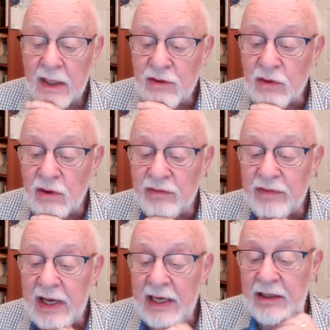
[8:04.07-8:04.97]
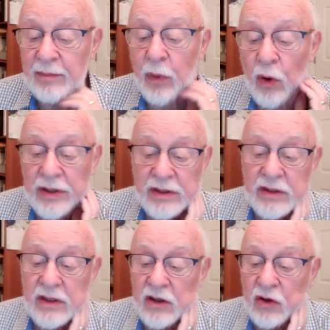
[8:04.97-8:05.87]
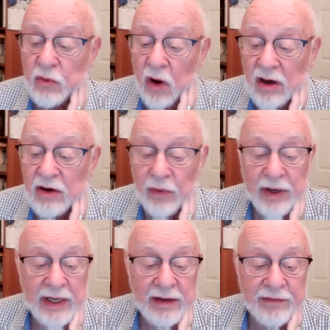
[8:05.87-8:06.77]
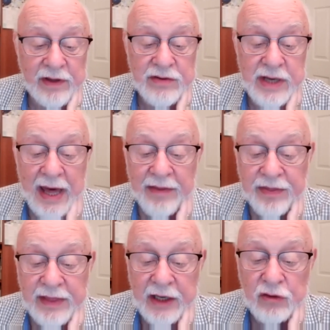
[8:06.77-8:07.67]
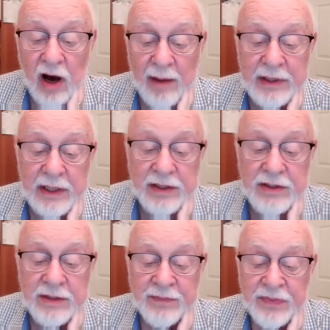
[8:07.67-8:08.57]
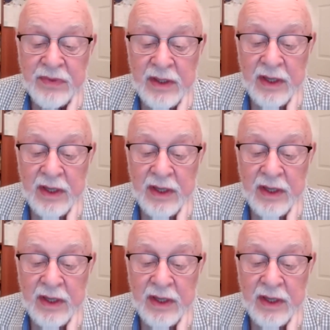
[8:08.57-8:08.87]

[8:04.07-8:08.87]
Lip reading: Sort of an important corollary of this ethnic dominance